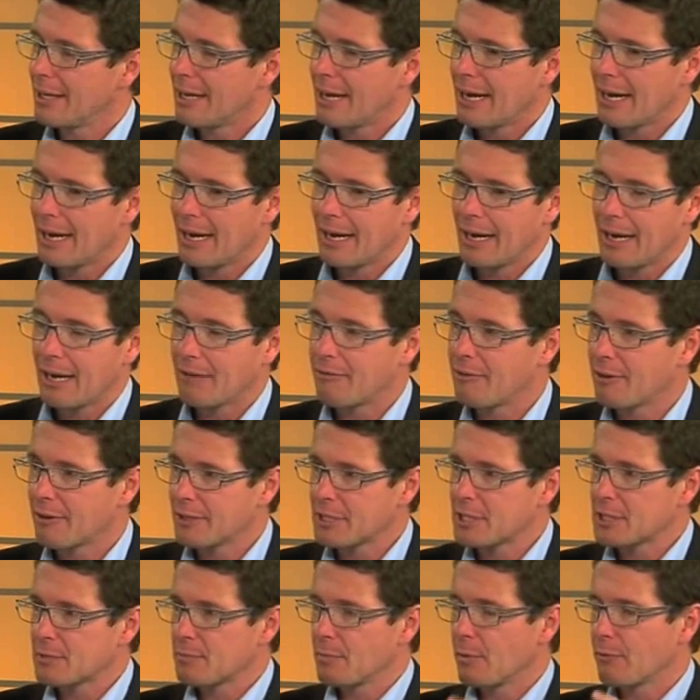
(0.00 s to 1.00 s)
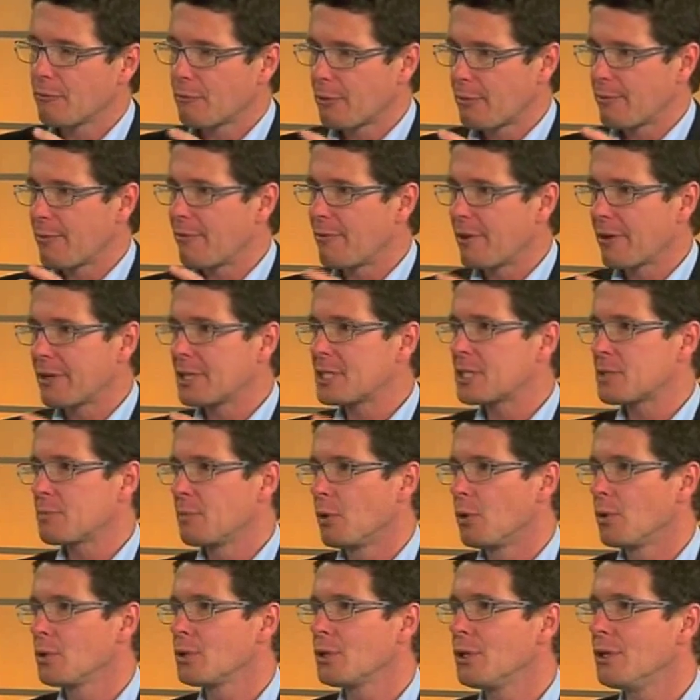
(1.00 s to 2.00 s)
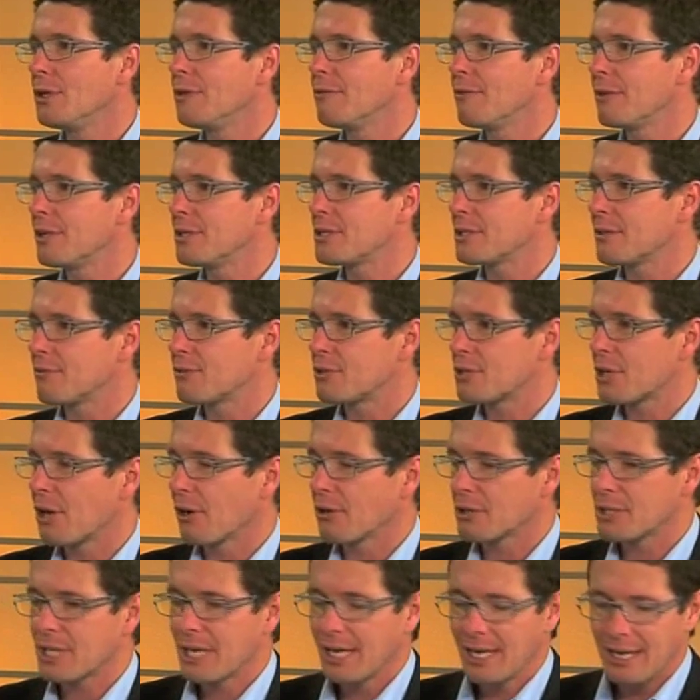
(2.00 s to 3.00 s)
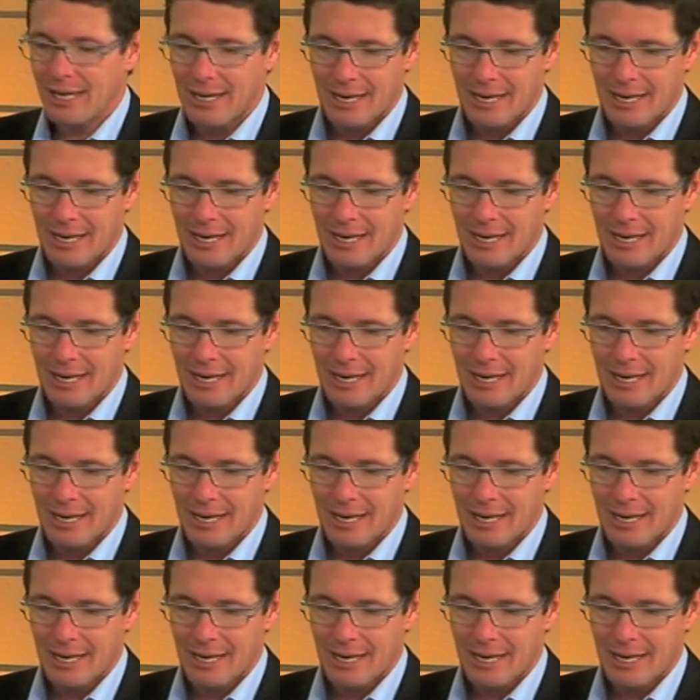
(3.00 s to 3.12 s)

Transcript: from a very small universe of stocks.